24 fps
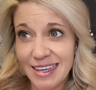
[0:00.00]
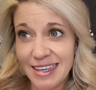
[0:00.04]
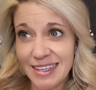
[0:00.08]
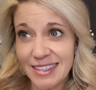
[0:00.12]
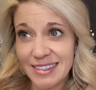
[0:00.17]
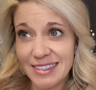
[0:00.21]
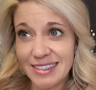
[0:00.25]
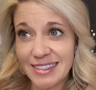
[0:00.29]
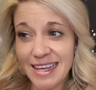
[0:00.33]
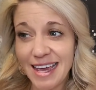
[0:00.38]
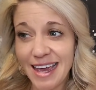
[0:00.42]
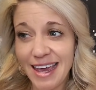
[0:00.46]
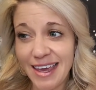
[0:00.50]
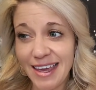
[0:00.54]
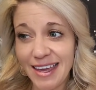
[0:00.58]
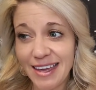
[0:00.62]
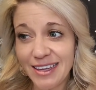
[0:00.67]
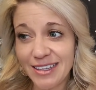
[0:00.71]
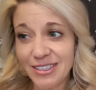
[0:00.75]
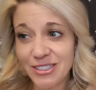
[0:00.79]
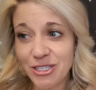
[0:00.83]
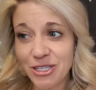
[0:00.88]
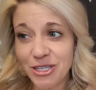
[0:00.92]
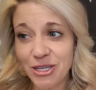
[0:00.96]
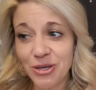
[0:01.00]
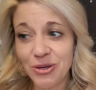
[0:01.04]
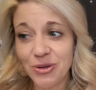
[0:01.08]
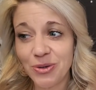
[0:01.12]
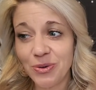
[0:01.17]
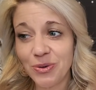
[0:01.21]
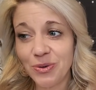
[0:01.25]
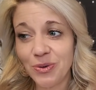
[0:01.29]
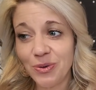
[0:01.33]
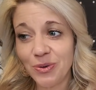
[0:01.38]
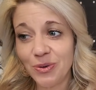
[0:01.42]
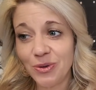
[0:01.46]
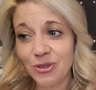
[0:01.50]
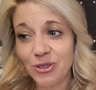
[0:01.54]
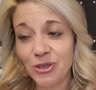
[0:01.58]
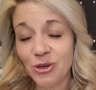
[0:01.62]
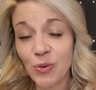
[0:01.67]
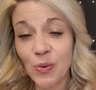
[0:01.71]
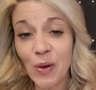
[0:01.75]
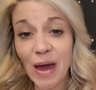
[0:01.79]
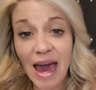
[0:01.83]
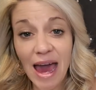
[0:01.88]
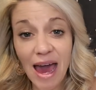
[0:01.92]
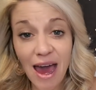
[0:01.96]
saying to you, you
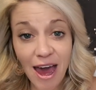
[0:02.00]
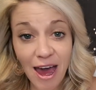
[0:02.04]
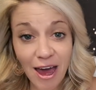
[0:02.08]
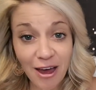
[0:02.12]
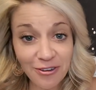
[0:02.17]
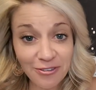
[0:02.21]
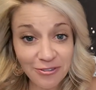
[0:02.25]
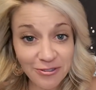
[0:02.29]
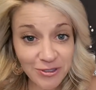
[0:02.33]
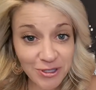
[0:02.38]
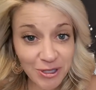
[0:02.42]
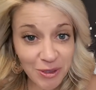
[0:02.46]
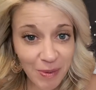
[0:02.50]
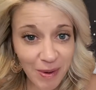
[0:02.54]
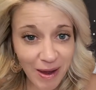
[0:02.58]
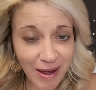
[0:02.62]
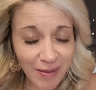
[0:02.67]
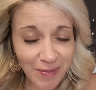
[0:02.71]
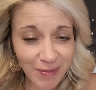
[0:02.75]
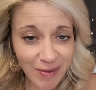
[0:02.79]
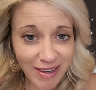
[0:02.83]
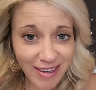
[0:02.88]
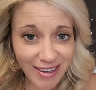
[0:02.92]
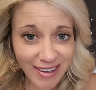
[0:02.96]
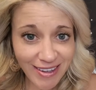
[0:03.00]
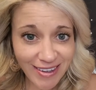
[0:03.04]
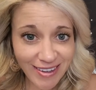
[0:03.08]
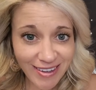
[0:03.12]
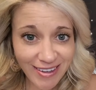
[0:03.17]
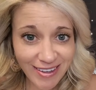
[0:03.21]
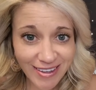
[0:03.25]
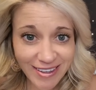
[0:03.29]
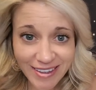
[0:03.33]
have to buy me